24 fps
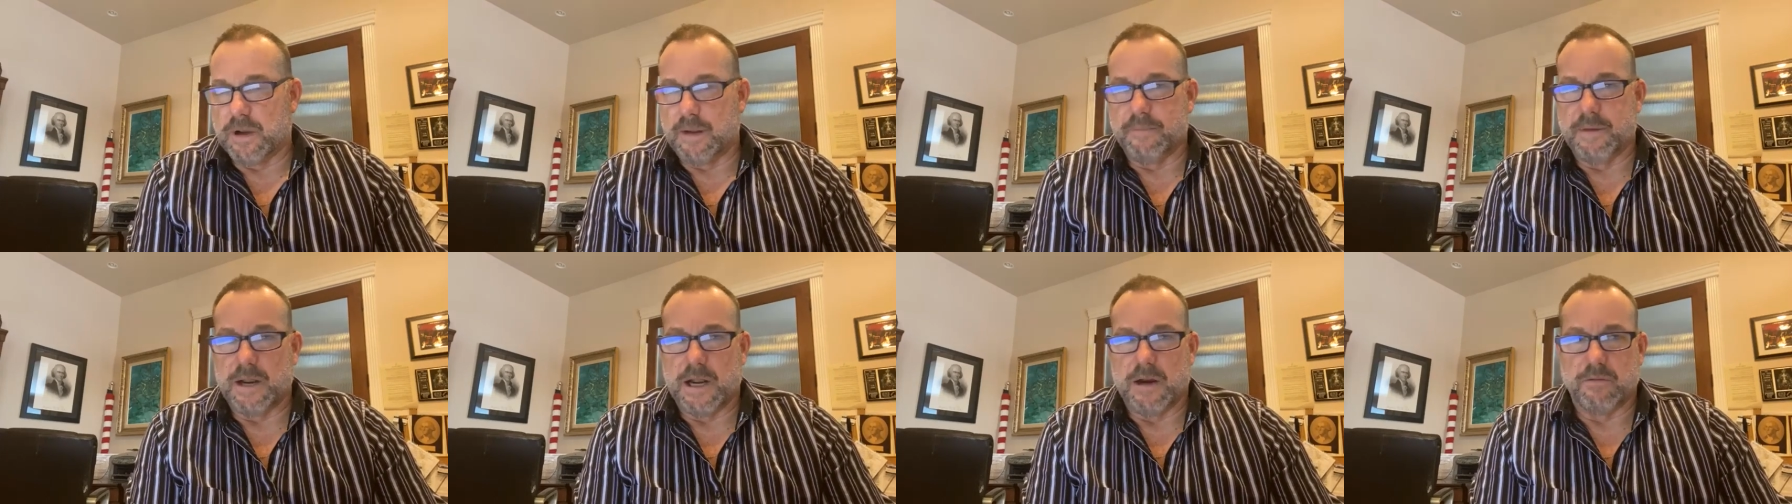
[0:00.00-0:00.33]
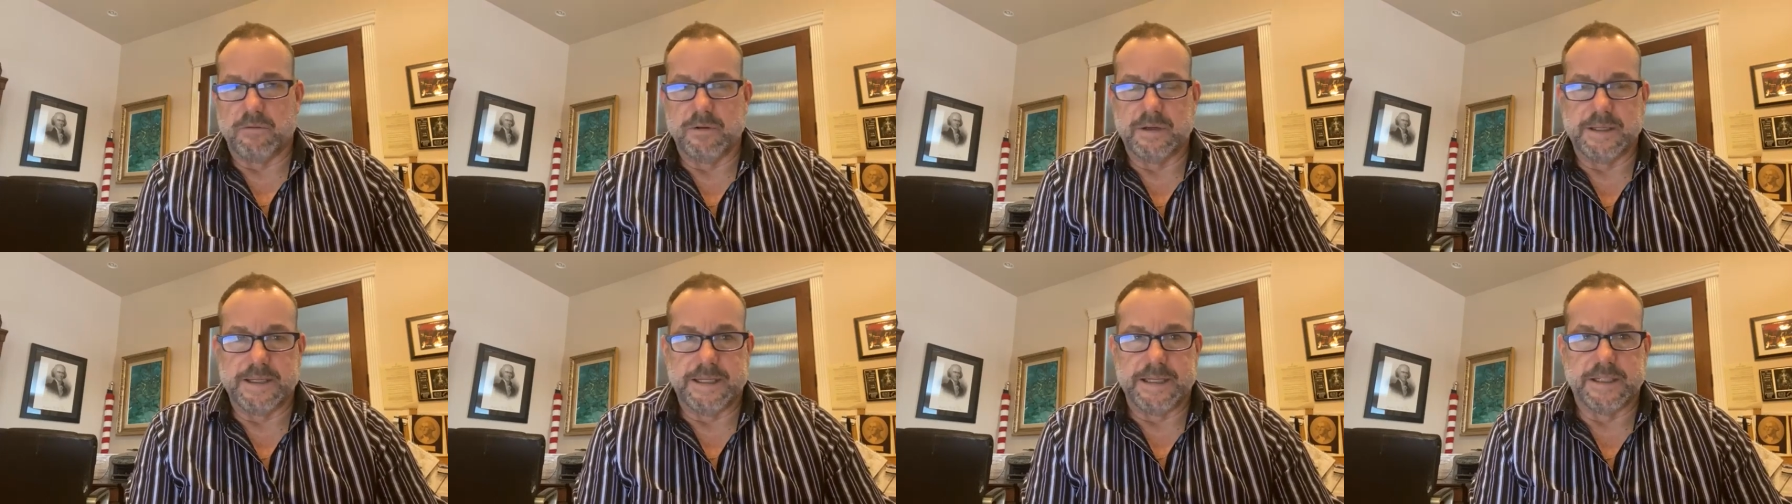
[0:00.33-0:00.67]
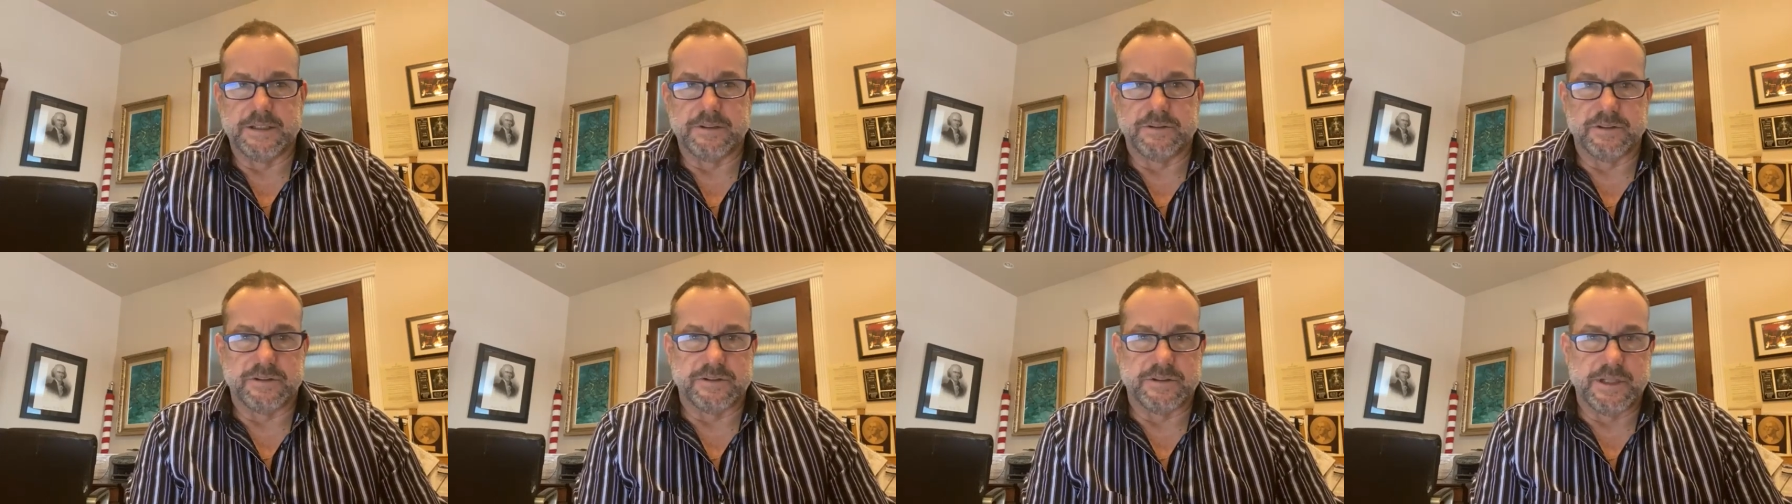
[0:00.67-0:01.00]
I'm not really
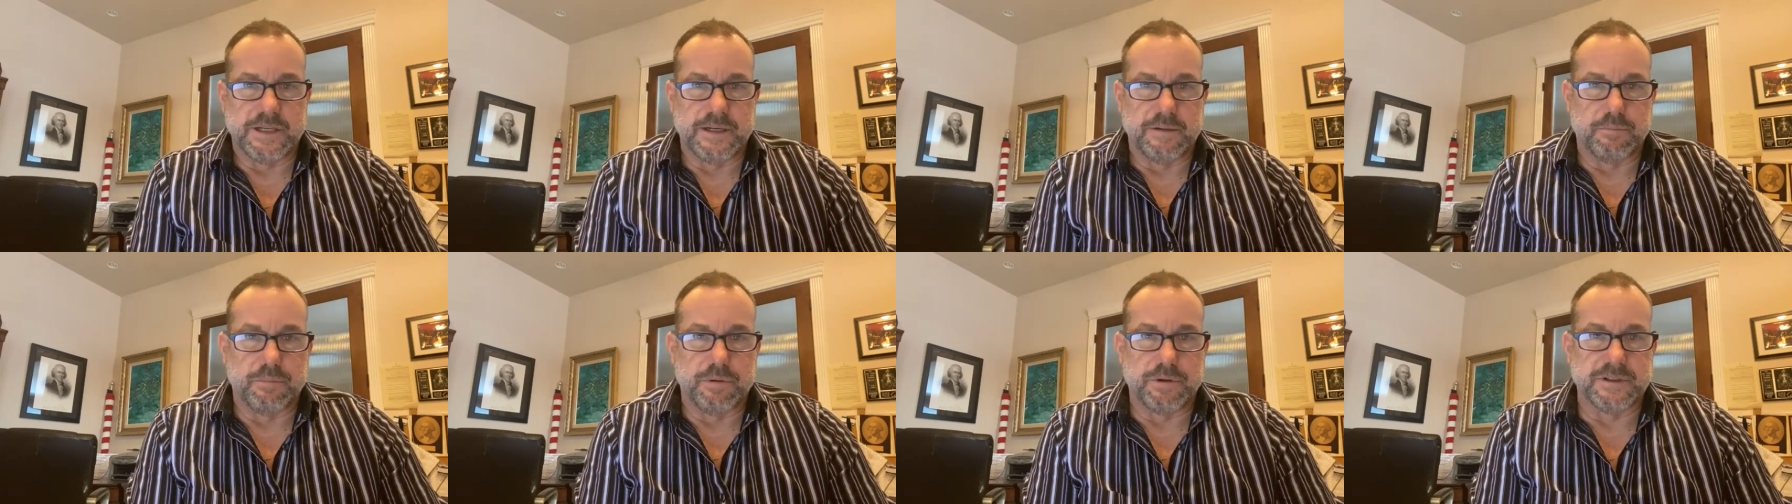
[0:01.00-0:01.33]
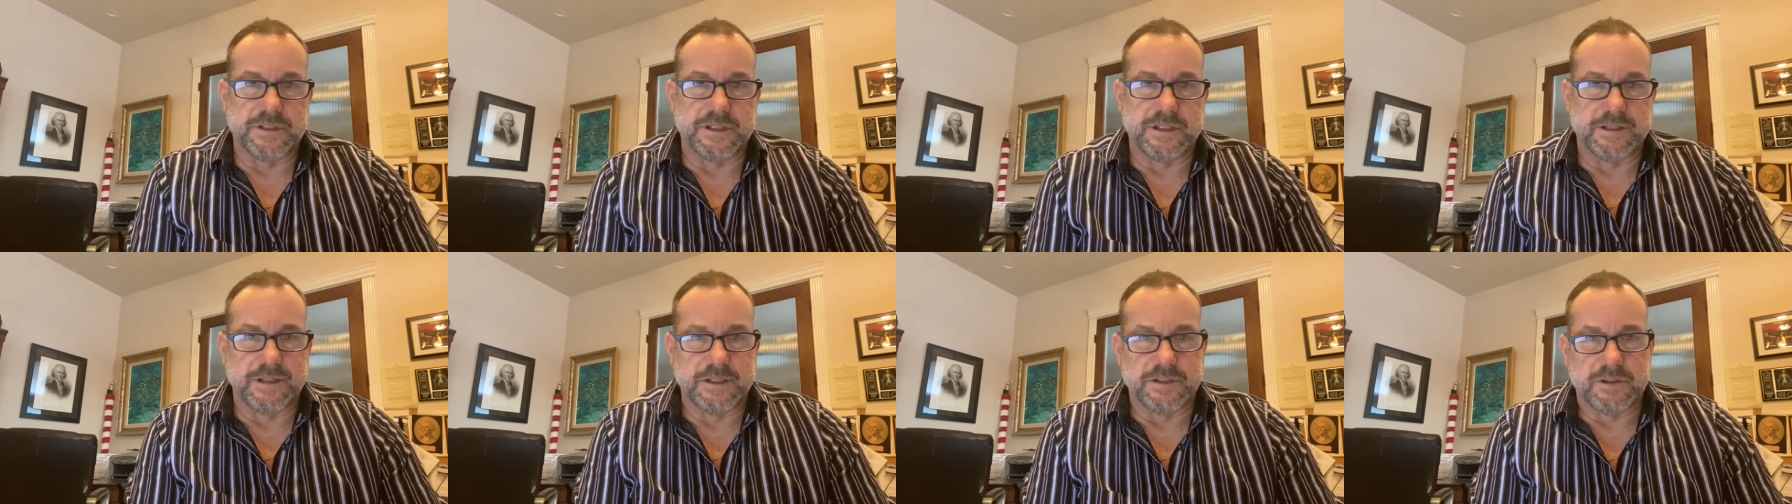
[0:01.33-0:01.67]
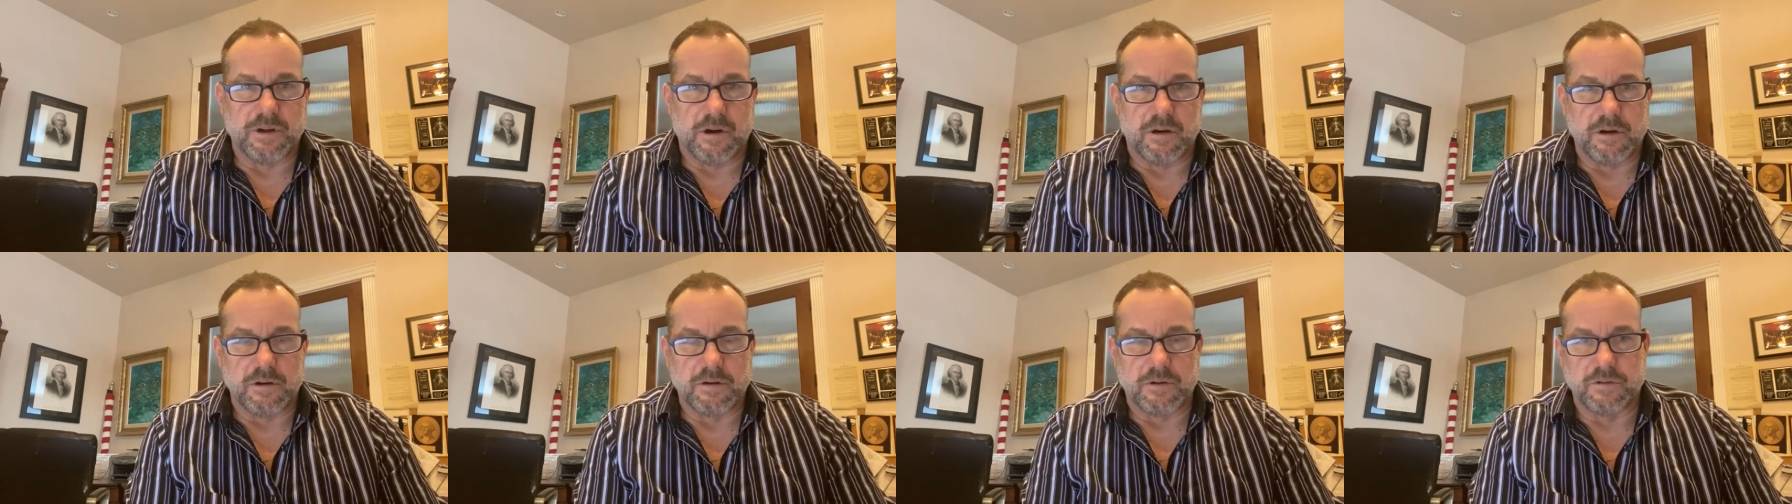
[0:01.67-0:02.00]
interested in pushing this
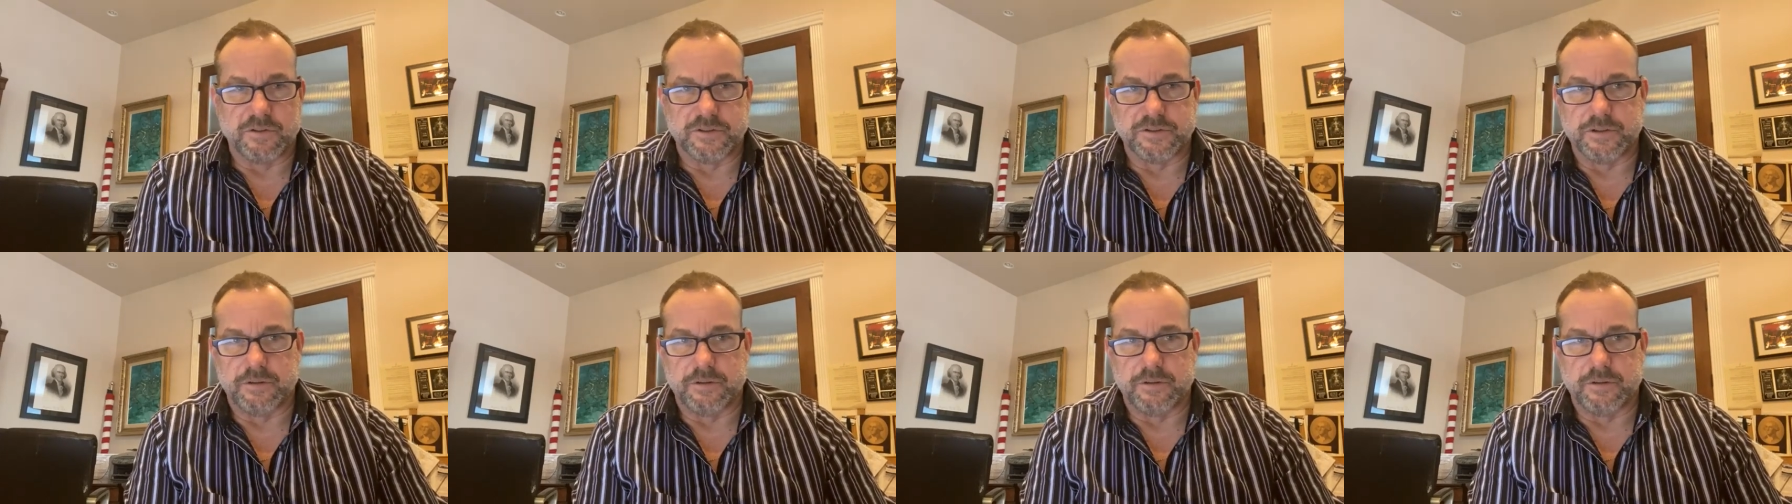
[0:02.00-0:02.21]
article